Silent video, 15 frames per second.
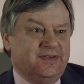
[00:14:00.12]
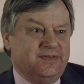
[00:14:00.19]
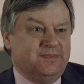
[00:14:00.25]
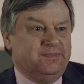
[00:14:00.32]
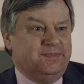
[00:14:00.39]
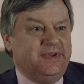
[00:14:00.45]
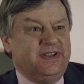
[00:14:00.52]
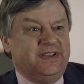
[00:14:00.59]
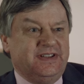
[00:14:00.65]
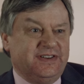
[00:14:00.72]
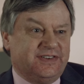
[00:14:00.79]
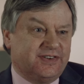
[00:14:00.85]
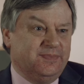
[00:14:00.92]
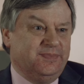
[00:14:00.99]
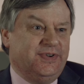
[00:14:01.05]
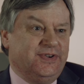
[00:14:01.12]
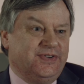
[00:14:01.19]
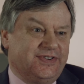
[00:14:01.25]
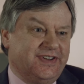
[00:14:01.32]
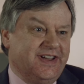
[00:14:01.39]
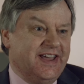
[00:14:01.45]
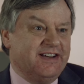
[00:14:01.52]
know, bearded
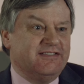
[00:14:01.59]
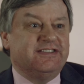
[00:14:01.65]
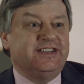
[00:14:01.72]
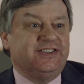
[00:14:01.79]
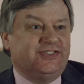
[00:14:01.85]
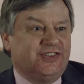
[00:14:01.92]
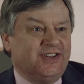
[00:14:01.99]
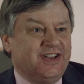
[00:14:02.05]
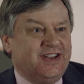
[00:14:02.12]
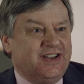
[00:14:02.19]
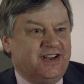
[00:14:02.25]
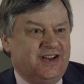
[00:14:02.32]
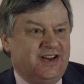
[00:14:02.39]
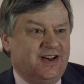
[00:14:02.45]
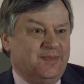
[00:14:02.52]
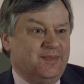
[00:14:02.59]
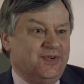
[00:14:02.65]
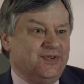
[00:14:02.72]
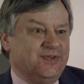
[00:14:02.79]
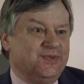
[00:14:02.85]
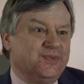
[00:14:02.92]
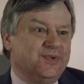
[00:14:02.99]
computer hairies um,
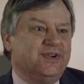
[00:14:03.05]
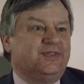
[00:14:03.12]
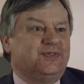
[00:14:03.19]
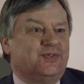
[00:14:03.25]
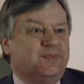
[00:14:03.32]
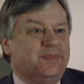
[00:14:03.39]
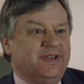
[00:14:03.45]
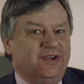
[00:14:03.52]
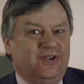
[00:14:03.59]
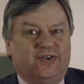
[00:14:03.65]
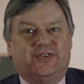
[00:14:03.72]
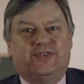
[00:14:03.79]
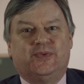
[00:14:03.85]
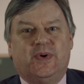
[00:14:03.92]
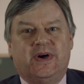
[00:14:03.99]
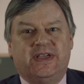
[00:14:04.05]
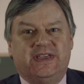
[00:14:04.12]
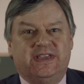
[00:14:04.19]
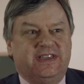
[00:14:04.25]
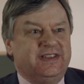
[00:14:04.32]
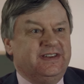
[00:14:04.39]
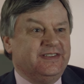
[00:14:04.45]
who would sort of be locked
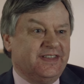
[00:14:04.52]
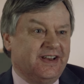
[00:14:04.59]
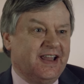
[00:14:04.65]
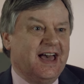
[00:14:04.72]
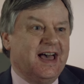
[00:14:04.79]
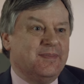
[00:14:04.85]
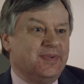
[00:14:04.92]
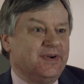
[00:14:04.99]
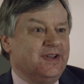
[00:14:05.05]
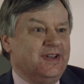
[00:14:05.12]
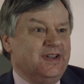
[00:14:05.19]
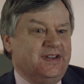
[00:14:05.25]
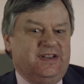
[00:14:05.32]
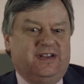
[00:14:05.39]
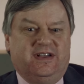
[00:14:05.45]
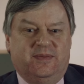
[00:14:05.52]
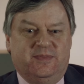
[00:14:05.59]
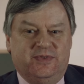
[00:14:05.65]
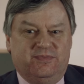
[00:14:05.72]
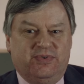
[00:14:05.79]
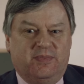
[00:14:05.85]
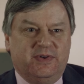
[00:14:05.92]
away in the lab.
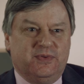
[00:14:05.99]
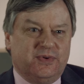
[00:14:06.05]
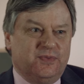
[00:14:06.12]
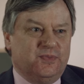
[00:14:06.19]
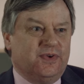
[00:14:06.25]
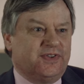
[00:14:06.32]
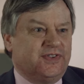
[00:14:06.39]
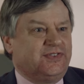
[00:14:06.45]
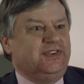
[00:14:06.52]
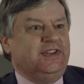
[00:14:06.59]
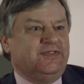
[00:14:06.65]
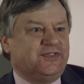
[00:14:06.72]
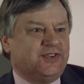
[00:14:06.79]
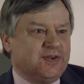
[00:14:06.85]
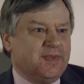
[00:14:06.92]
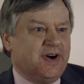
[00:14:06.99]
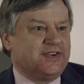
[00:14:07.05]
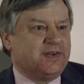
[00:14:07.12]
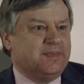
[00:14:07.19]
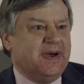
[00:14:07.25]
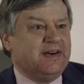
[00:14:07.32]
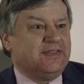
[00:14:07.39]
Um, you probably wouldn't want to sniff too
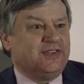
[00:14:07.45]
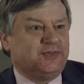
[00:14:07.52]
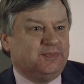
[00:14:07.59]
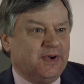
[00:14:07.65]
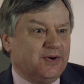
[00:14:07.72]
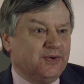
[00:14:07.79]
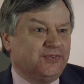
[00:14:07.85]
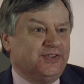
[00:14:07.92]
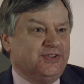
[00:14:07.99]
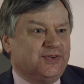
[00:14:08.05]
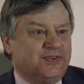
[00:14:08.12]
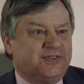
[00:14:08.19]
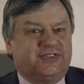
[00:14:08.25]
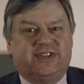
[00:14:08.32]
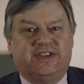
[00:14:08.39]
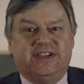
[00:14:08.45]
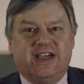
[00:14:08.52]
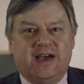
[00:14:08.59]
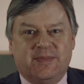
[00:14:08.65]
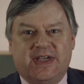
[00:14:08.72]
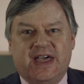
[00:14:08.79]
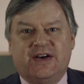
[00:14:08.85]
much about the smells that you could see
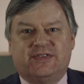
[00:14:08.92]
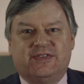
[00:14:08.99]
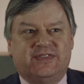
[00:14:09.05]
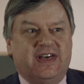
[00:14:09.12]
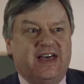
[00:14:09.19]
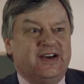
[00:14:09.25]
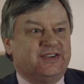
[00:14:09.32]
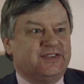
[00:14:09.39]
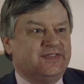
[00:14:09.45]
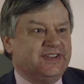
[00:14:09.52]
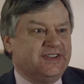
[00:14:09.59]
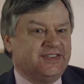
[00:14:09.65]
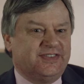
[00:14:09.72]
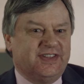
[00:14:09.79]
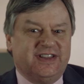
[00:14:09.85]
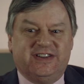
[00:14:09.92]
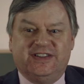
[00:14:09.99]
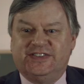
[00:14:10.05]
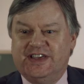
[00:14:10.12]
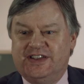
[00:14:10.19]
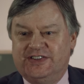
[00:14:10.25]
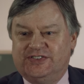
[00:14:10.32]
coming out of out of it as they
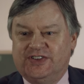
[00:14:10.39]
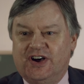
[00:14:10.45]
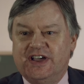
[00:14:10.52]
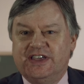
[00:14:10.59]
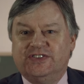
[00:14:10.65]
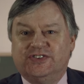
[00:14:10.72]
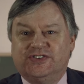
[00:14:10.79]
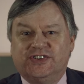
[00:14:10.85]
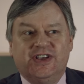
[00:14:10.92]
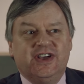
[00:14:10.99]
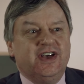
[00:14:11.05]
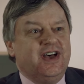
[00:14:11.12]
did their designs.